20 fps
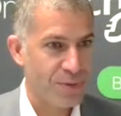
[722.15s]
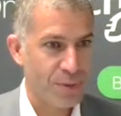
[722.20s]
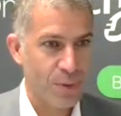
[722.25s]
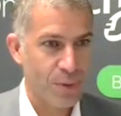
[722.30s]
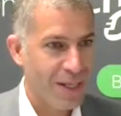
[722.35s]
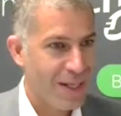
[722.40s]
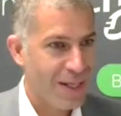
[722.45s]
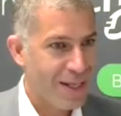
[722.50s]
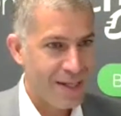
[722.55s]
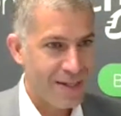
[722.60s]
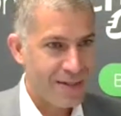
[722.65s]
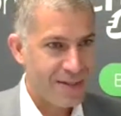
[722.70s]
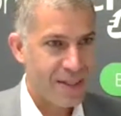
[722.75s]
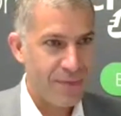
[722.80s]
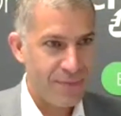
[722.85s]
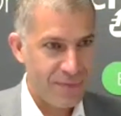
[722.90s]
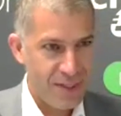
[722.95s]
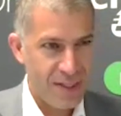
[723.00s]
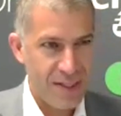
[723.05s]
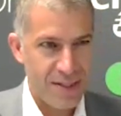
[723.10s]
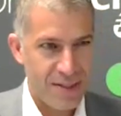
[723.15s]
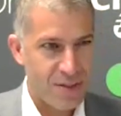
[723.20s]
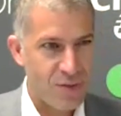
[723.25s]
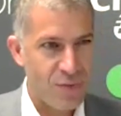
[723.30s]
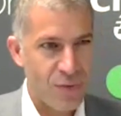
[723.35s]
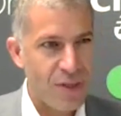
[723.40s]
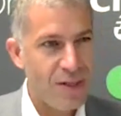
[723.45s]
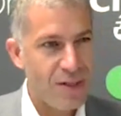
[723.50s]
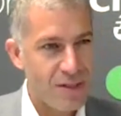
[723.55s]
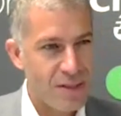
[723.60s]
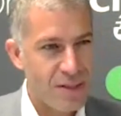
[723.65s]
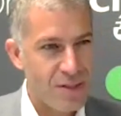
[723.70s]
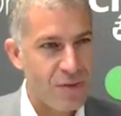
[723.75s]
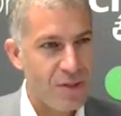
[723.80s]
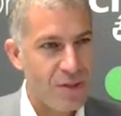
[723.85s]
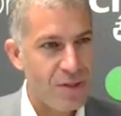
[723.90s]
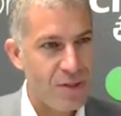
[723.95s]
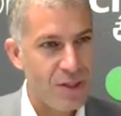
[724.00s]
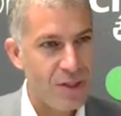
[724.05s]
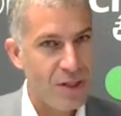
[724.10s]
So safety is
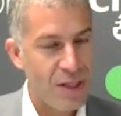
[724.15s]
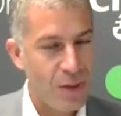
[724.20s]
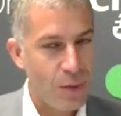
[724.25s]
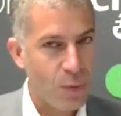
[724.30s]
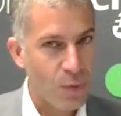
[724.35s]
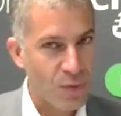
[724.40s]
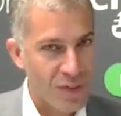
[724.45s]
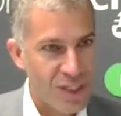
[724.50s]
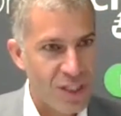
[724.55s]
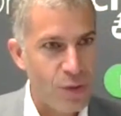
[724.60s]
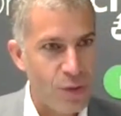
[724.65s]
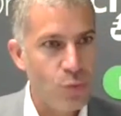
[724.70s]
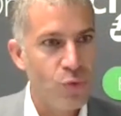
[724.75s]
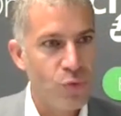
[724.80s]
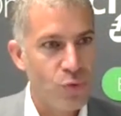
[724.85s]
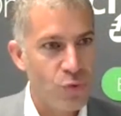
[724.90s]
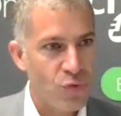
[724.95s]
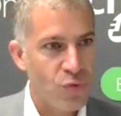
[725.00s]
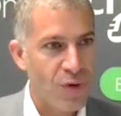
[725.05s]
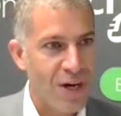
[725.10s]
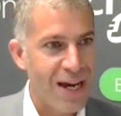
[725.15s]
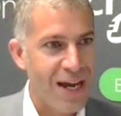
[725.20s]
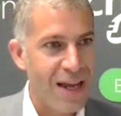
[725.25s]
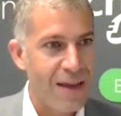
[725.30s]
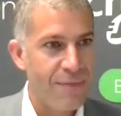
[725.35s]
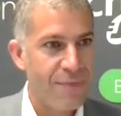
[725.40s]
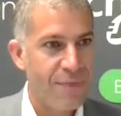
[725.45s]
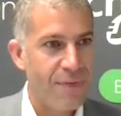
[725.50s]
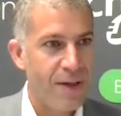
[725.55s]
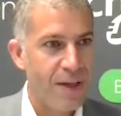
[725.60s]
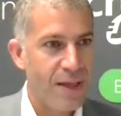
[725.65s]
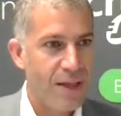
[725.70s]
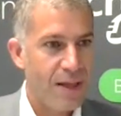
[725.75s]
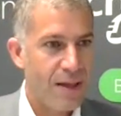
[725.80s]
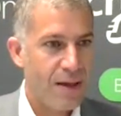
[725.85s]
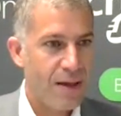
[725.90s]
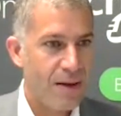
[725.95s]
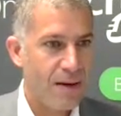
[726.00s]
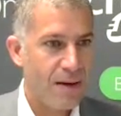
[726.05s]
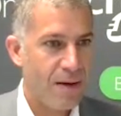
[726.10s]
continue to drive
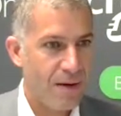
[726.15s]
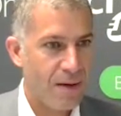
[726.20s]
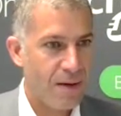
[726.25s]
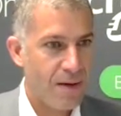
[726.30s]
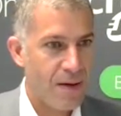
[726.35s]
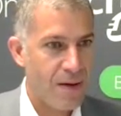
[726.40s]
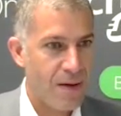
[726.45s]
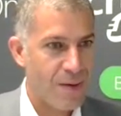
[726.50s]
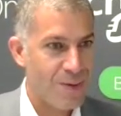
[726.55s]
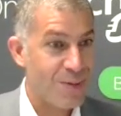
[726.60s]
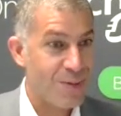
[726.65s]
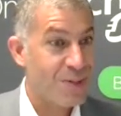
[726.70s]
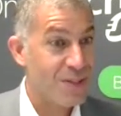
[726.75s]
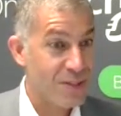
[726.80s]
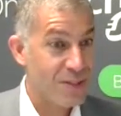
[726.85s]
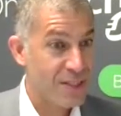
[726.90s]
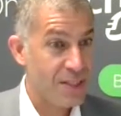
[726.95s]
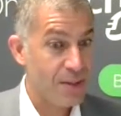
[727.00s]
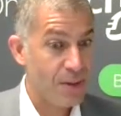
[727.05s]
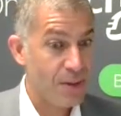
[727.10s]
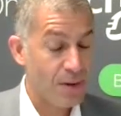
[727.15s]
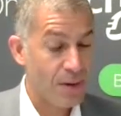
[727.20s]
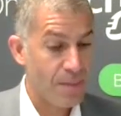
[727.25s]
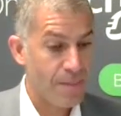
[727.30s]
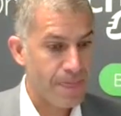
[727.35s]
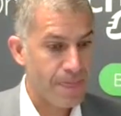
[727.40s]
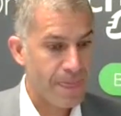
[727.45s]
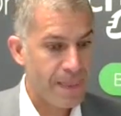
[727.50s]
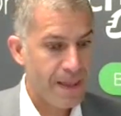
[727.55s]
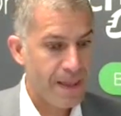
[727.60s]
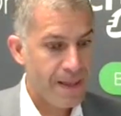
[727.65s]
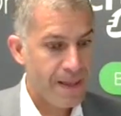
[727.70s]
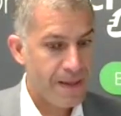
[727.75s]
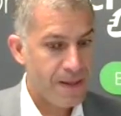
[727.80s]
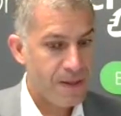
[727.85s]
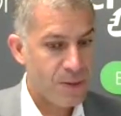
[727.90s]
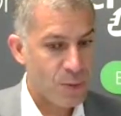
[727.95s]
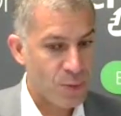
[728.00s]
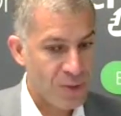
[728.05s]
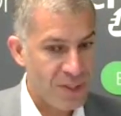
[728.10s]
the
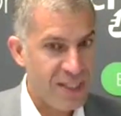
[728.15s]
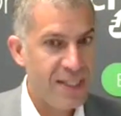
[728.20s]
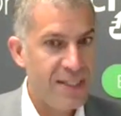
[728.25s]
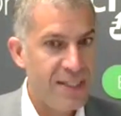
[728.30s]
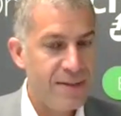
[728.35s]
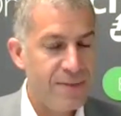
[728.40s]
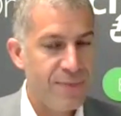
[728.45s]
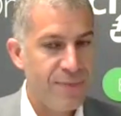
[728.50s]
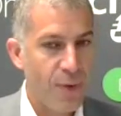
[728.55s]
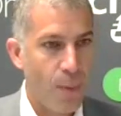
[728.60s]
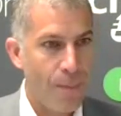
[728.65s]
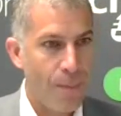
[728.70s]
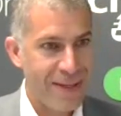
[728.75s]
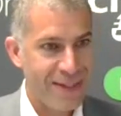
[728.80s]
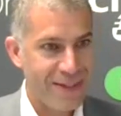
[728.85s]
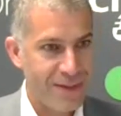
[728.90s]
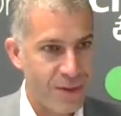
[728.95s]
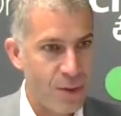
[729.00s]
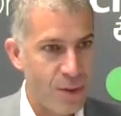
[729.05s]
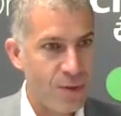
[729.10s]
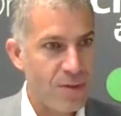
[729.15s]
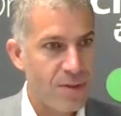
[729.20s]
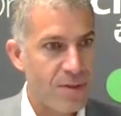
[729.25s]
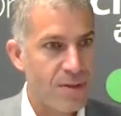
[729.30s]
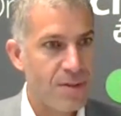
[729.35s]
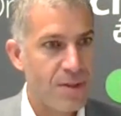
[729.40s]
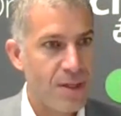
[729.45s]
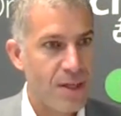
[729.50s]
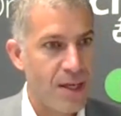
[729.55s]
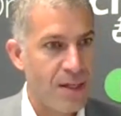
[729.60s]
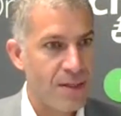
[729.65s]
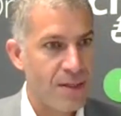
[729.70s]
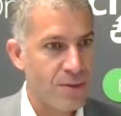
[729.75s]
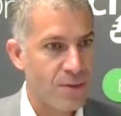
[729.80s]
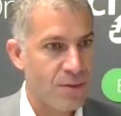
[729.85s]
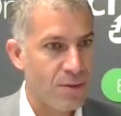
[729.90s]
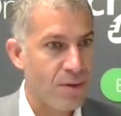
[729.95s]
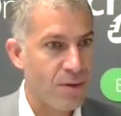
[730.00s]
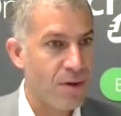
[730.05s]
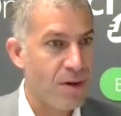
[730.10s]
need for maintenance and
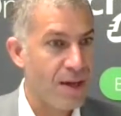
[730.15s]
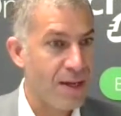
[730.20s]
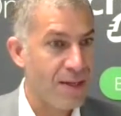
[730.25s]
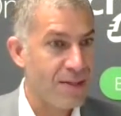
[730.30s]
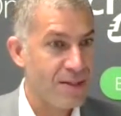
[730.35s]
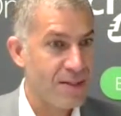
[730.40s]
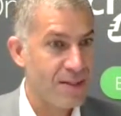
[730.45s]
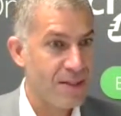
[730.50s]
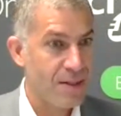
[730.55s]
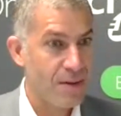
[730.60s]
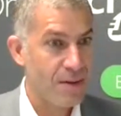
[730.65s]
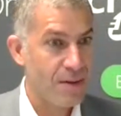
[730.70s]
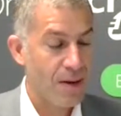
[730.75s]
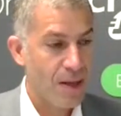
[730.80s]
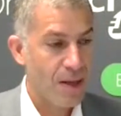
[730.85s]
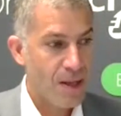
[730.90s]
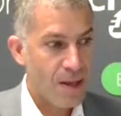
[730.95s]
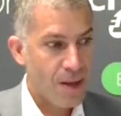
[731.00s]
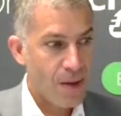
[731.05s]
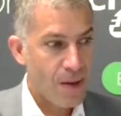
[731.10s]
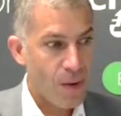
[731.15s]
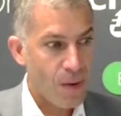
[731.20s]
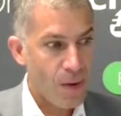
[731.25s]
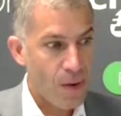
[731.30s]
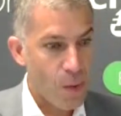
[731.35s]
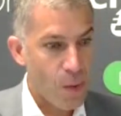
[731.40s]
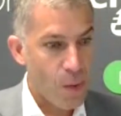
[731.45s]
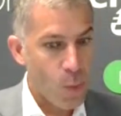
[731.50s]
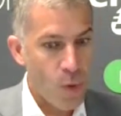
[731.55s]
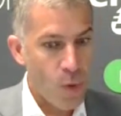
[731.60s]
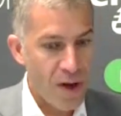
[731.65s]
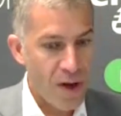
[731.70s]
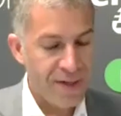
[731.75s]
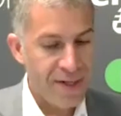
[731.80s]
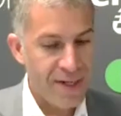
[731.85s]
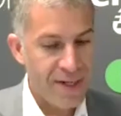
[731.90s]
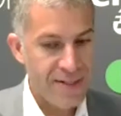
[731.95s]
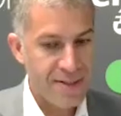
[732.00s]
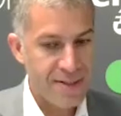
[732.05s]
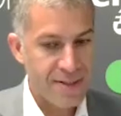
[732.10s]
the
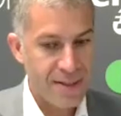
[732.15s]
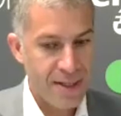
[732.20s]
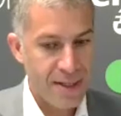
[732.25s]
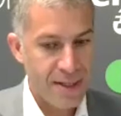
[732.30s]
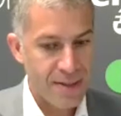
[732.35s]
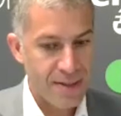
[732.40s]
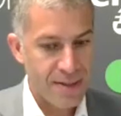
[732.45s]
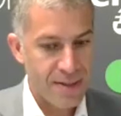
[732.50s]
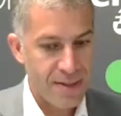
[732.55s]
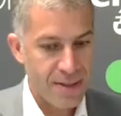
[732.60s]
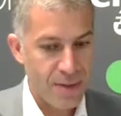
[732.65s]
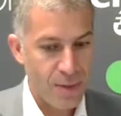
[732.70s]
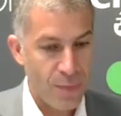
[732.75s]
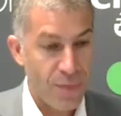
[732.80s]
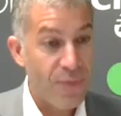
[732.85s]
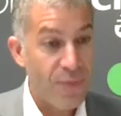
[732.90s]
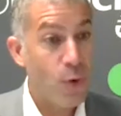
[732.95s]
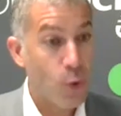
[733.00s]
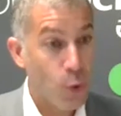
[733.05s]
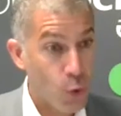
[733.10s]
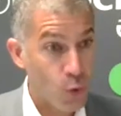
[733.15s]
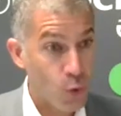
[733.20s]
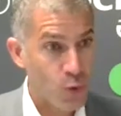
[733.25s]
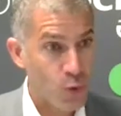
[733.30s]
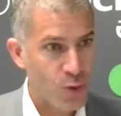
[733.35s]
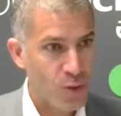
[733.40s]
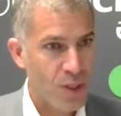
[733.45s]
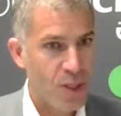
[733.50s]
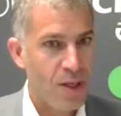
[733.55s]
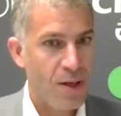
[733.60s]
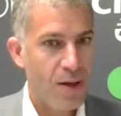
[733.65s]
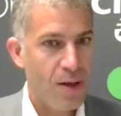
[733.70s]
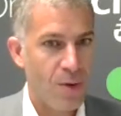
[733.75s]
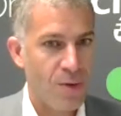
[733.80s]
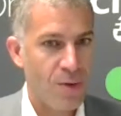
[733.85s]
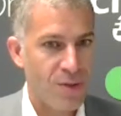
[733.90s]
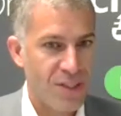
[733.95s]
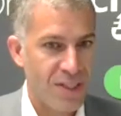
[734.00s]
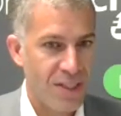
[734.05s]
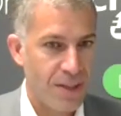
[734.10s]
awareness and the focus
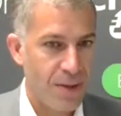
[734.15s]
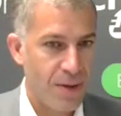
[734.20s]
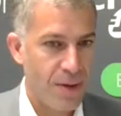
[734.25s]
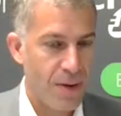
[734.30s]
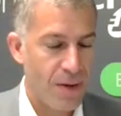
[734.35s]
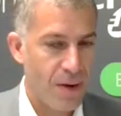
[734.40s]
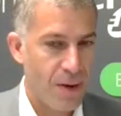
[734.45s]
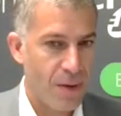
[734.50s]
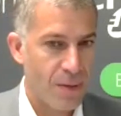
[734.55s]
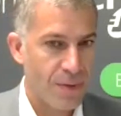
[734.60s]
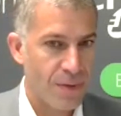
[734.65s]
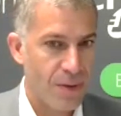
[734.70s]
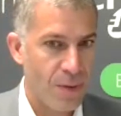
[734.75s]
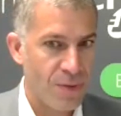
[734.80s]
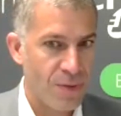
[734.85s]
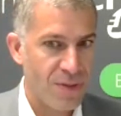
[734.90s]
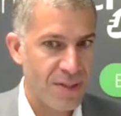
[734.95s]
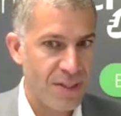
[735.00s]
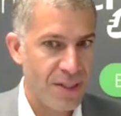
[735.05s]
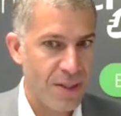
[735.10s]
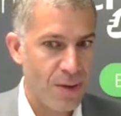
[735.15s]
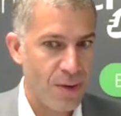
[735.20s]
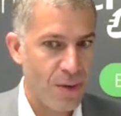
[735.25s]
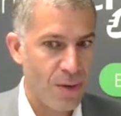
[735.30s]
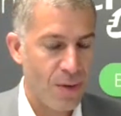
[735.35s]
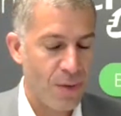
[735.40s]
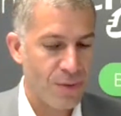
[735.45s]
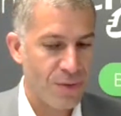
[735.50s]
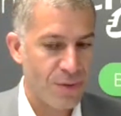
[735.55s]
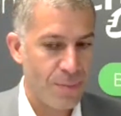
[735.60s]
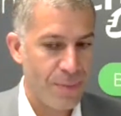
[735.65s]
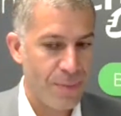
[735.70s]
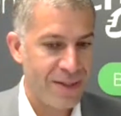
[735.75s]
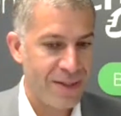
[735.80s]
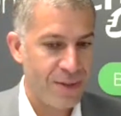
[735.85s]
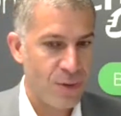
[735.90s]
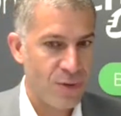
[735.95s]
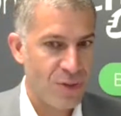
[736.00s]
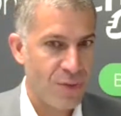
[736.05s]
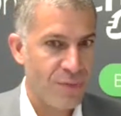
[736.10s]
on the
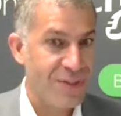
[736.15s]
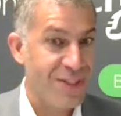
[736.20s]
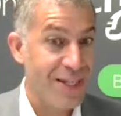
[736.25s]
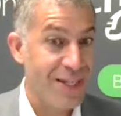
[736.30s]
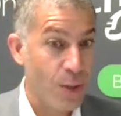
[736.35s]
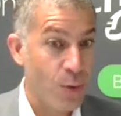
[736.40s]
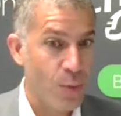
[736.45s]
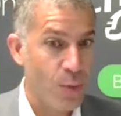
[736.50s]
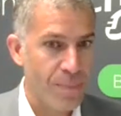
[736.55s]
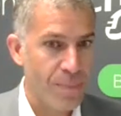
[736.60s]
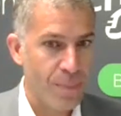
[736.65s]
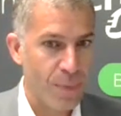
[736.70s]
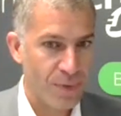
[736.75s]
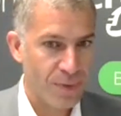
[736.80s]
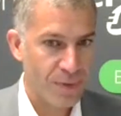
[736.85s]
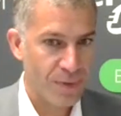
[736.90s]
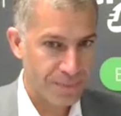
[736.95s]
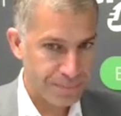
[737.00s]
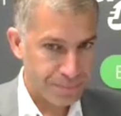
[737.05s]
maintenance of the equipment.